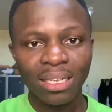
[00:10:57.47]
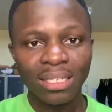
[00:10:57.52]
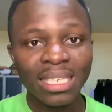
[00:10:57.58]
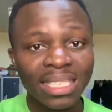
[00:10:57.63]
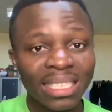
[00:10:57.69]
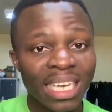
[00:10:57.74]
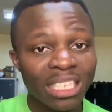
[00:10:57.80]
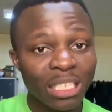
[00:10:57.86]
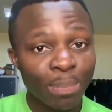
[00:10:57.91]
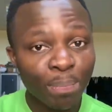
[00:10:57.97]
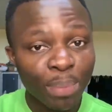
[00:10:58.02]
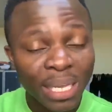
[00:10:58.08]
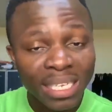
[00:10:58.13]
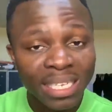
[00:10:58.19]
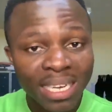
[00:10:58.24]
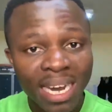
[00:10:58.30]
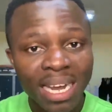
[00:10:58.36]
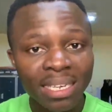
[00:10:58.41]
such as
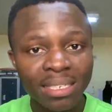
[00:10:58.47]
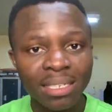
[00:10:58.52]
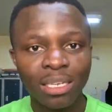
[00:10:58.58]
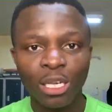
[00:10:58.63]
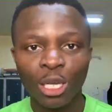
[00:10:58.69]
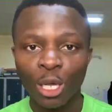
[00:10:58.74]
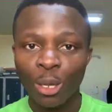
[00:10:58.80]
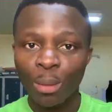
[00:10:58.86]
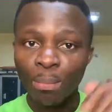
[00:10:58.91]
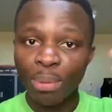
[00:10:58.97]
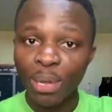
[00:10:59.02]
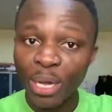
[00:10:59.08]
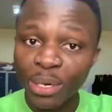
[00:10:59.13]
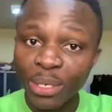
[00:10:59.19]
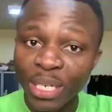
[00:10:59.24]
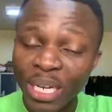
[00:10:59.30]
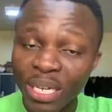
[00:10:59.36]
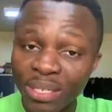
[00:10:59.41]
business,
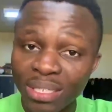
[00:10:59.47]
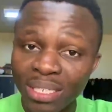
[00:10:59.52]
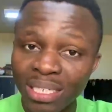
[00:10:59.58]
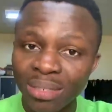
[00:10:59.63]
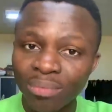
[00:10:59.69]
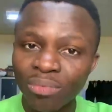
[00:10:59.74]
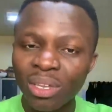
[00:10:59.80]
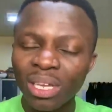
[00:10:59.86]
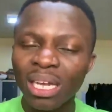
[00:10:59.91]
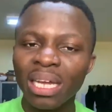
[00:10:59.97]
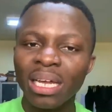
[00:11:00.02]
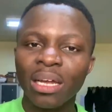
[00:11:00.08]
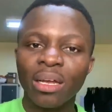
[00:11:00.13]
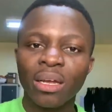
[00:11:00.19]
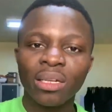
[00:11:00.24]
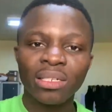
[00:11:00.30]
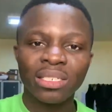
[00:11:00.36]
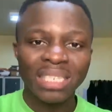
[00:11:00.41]
buildings,
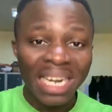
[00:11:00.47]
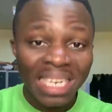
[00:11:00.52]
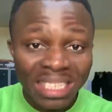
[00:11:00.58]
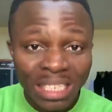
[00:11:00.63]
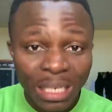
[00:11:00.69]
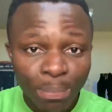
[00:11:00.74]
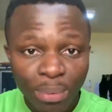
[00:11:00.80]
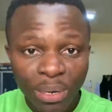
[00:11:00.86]
treasury